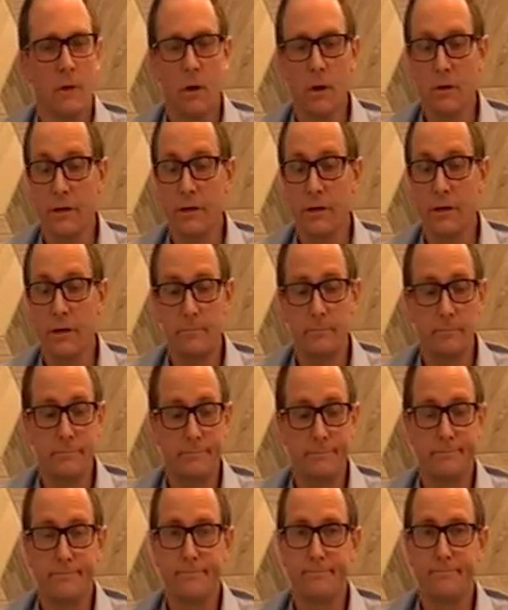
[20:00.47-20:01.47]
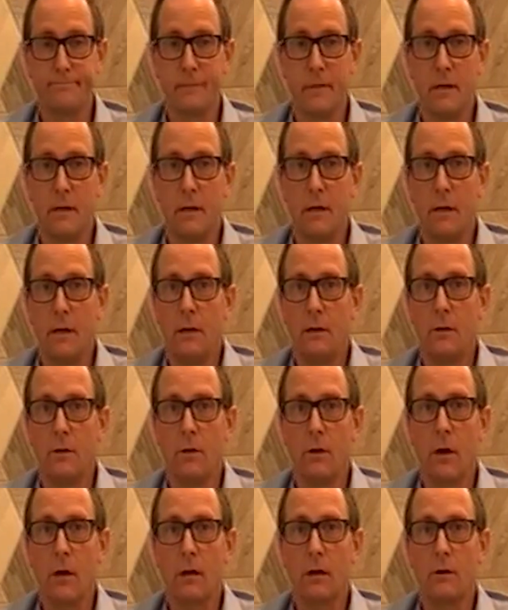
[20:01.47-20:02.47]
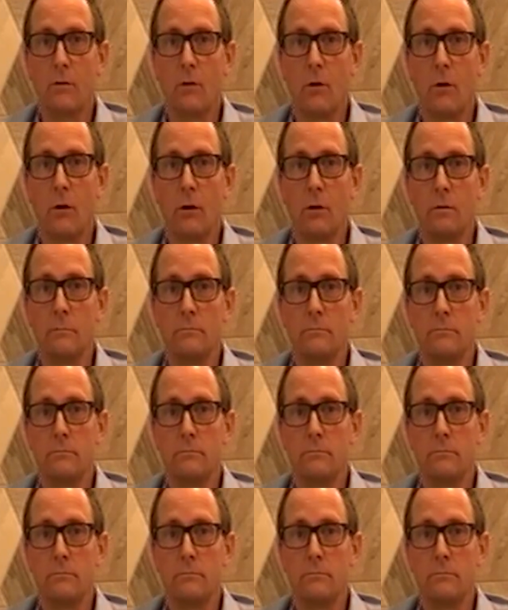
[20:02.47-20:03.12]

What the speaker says: All good? Rock and roll.